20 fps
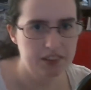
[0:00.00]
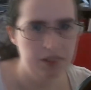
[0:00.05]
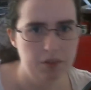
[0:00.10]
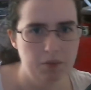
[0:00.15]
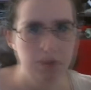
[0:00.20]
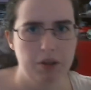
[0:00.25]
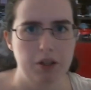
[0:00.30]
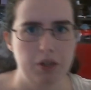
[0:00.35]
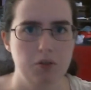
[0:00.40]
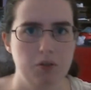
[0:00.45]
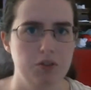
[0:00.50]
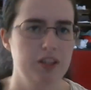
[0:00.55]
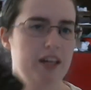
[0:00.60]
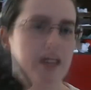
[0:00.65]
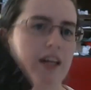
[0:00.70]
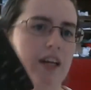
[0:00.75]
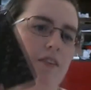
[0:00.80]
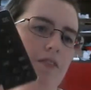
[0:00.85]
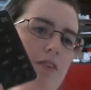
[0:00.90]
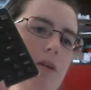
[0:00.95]
my old
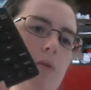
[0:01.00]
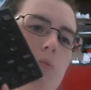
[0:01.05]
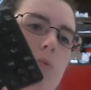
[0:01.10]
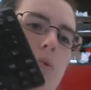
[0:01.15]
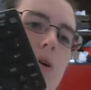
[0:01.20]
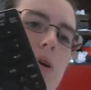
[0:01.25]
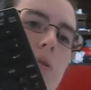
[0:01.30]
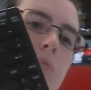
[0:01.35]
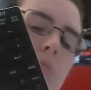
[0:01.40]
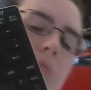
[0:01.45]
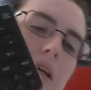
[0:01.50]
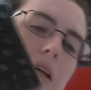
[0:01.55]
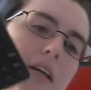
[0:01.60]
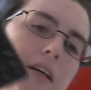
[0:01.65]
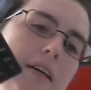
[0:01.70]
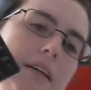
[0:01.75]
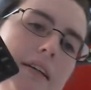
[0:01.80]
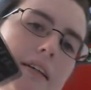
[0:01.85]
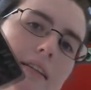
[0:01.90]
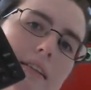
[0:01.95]
Advent one,
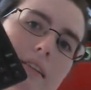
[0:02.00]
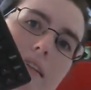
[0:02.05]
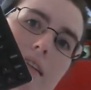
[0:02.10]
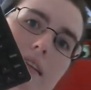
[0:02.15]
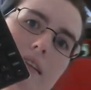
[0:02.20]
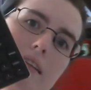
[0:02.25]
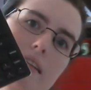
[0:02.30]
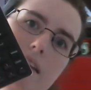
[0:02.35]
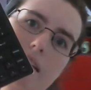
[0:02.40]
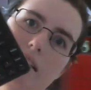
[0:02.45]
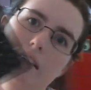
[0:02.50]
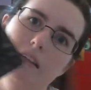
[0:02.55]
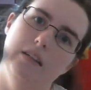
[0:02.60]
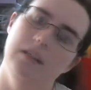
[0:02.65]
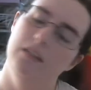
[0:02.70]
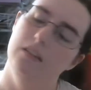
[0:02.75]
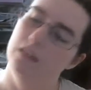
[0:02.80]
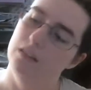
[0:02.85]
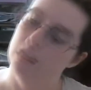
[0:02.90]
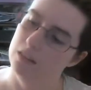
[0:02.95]
because
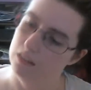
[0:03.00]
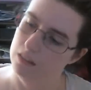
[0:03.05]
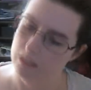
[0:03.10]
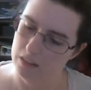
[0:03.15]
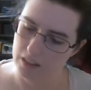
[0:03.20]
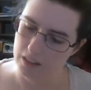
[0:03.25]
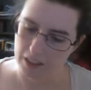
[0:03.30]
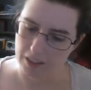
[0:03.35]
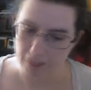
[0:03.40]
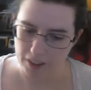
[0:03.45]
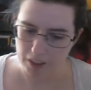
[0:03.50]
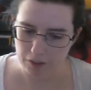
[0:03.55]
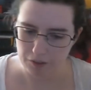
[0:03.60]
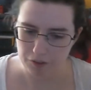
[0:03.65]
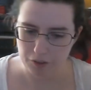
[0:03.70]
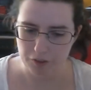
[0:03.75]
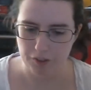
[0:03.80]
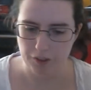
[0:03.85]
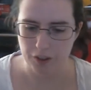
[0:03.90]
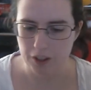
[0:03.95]
I had it for a
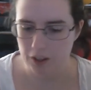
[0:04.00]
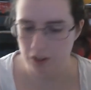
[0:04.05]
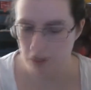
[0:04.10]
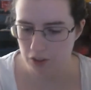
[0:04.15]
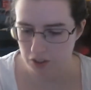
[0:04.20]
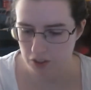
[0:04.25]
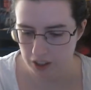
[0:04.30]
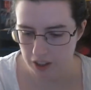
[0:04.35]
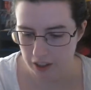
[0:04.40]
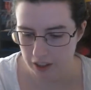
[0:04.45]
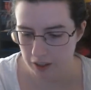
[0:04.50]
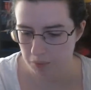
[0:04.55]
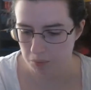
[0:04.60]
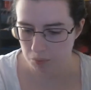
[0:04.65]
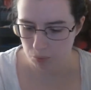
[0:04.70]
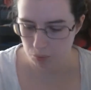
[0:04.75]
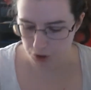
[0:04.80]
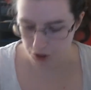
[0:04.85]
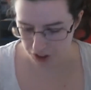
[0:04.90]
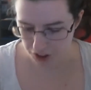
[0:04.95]
very long time,
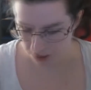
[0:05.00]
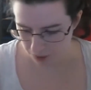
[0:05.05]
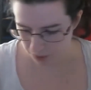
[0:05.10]
which I didn't